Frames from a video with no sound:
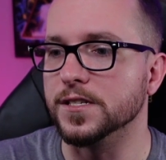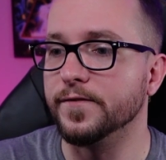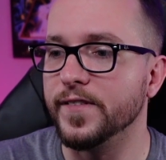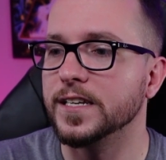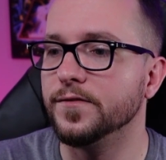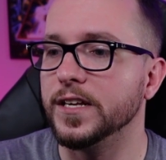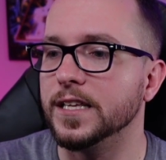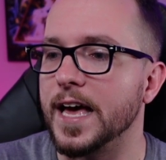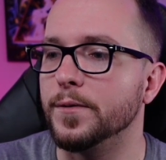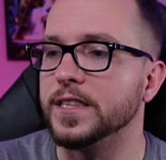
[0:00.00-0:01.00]
effectively
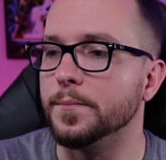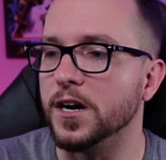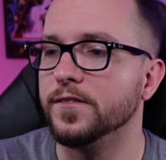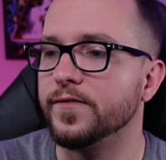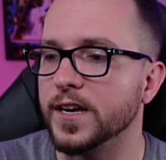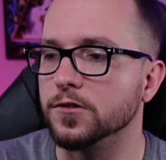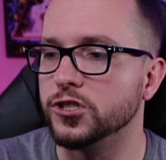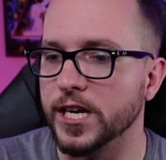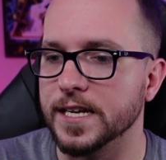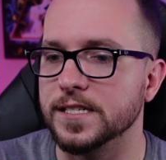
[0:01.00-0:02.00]
allowing them unfettered
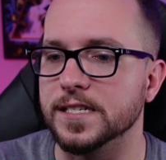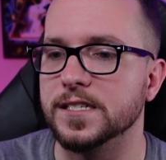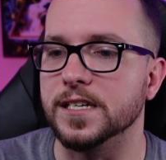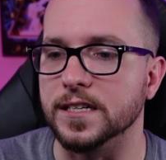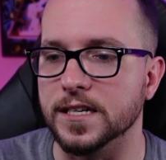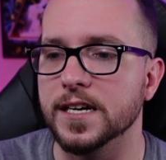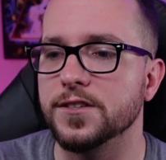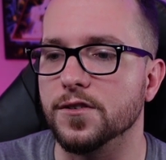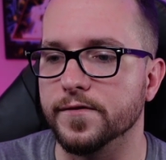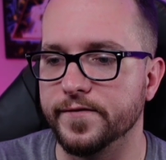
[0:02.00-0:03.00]
chances to gut
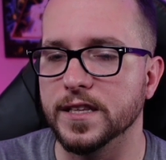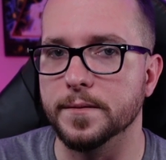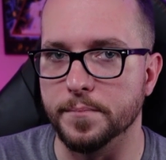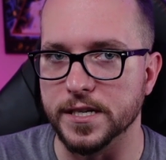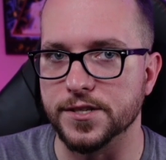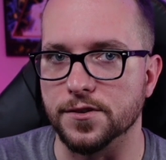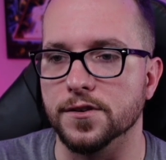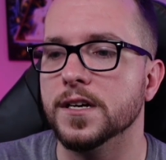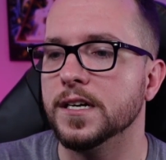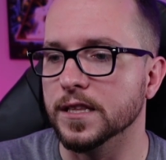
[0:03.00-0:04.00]
or filibuster
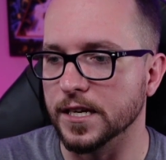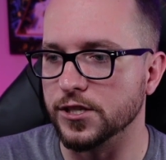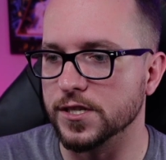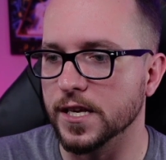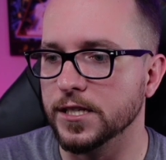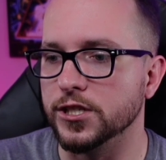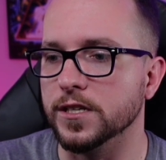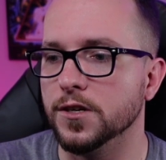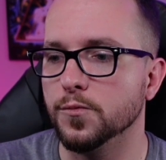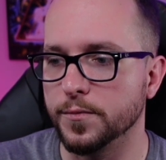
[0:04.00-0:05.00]

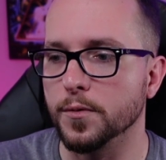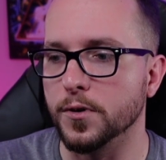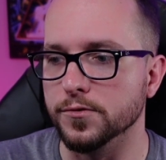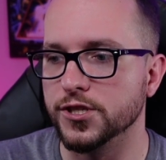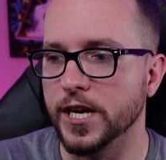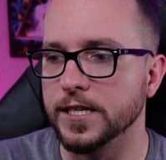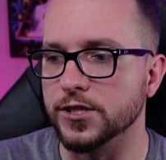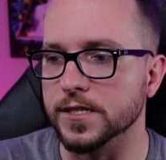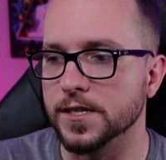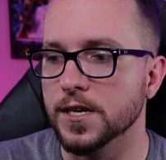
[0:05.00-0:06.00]
legislation with proposed
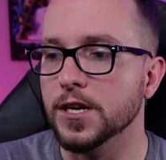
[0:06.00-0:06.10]
changes.